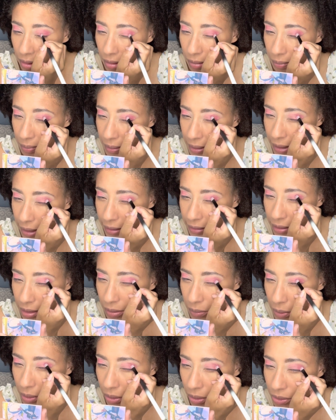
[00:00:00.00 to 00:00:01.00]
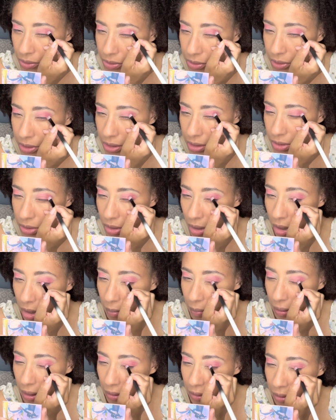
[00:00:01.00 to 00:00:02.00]
But I think we also need to talk
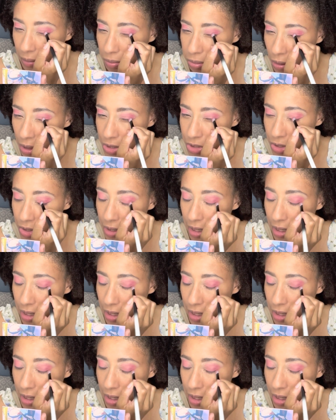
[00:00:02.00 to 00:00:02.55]
about the pressure